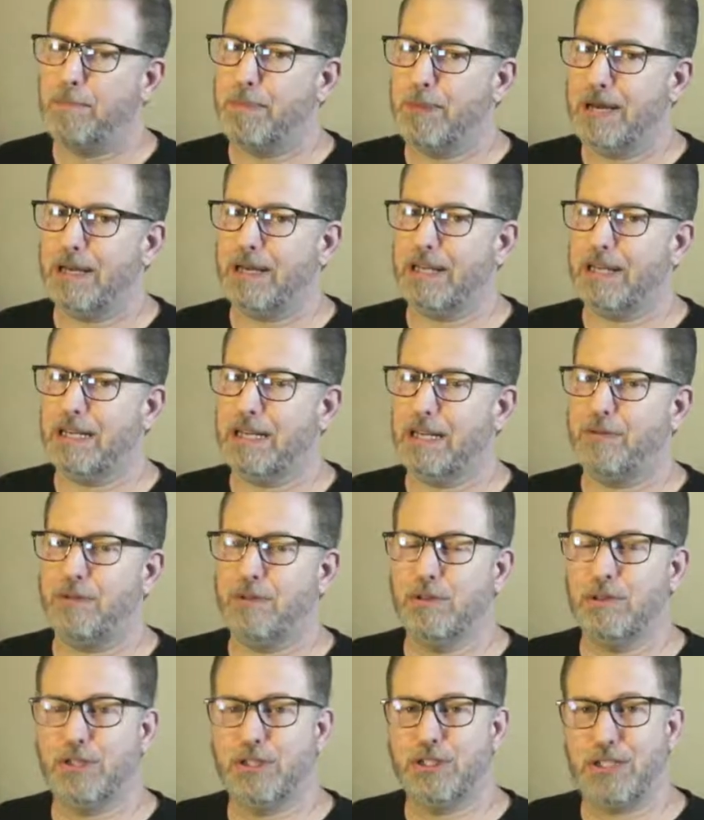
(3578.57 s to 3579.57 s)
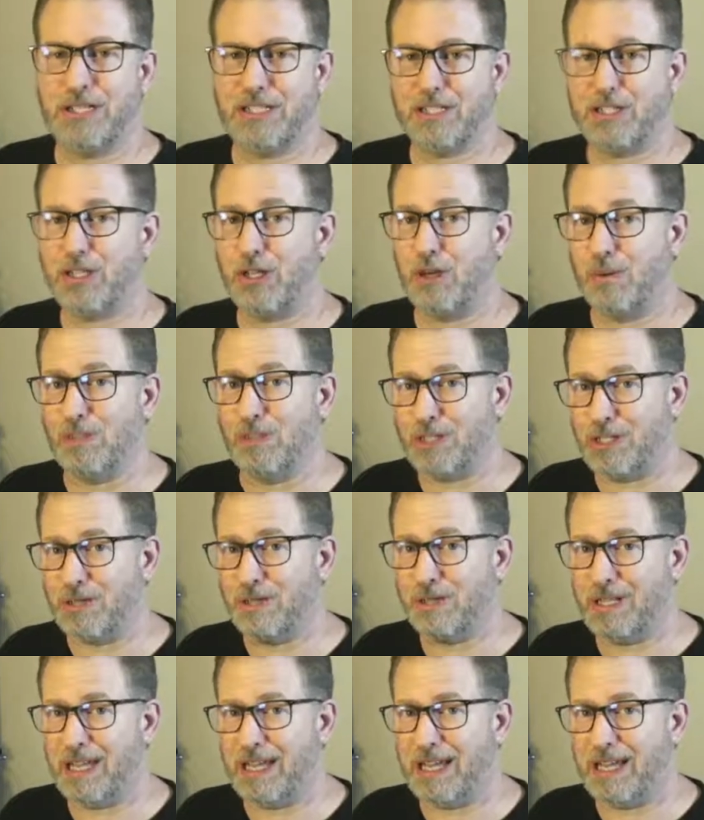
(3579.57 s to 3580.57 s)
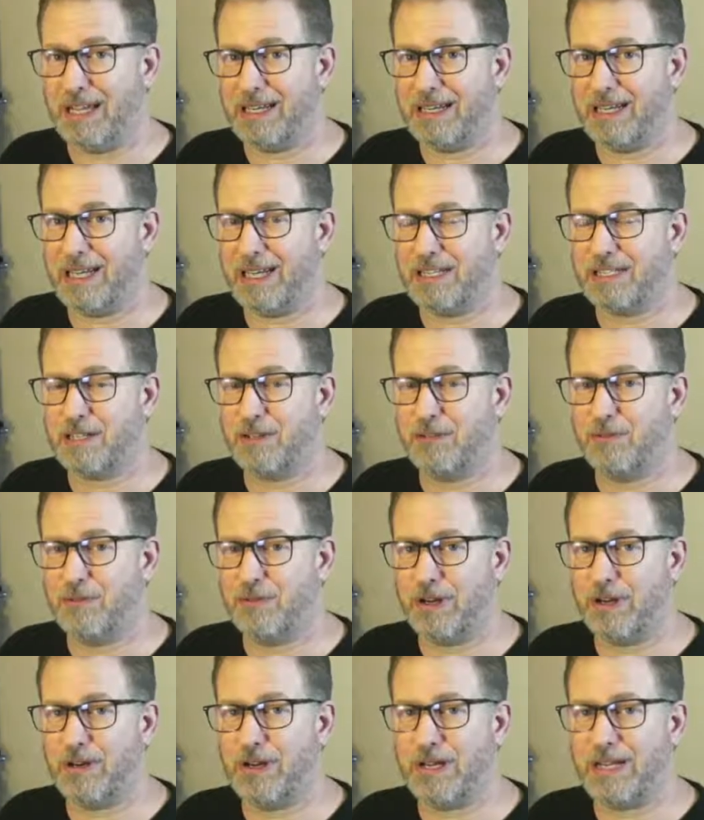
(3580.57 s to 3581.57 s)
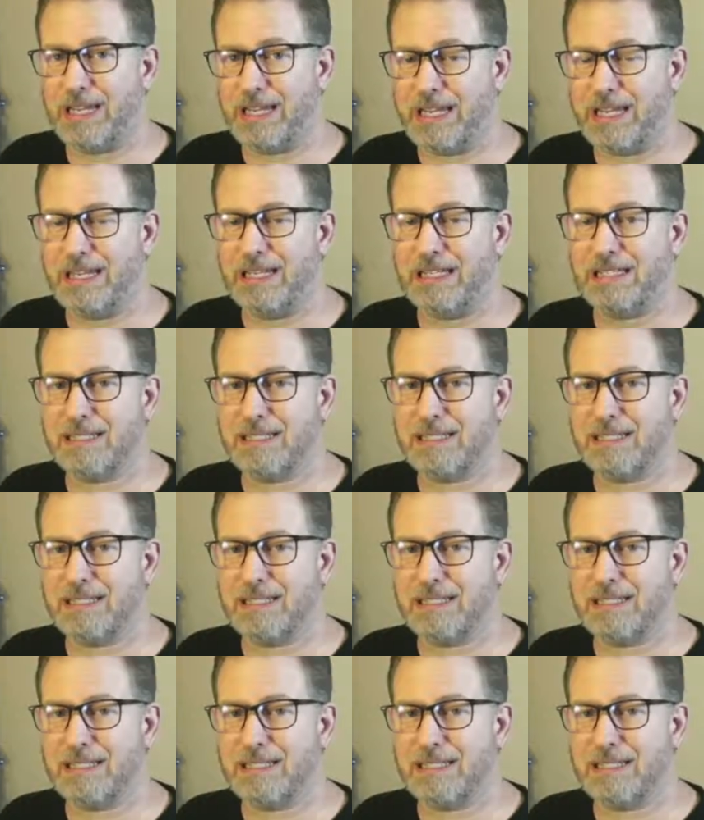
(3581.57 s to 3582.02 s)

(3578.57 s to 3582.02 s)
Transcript: But if you just don't do that, it's a very heat